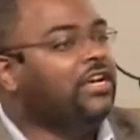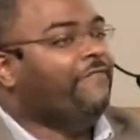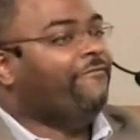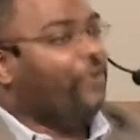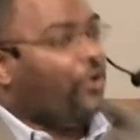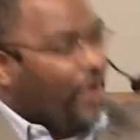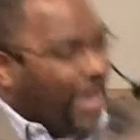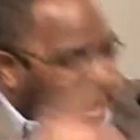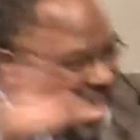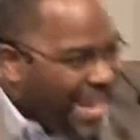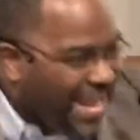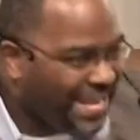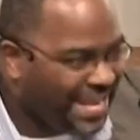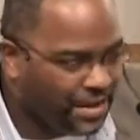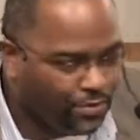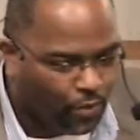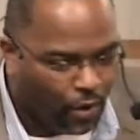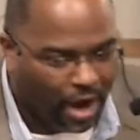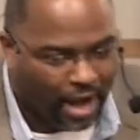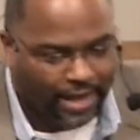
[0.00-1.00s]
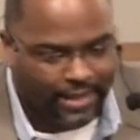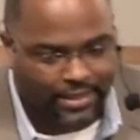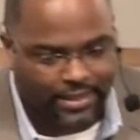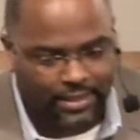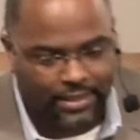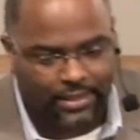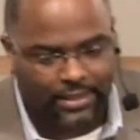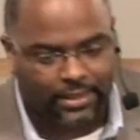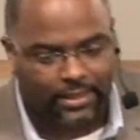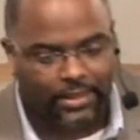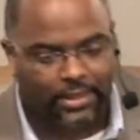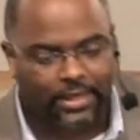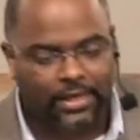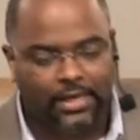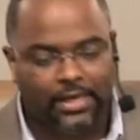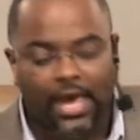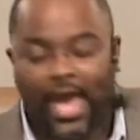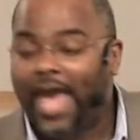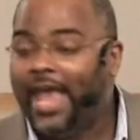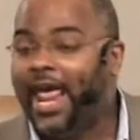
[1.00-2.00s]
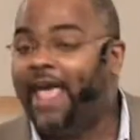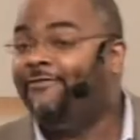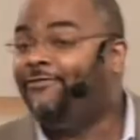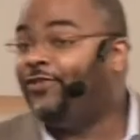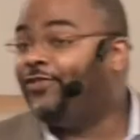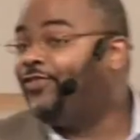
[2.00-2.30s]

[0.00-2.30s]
for anyone? And for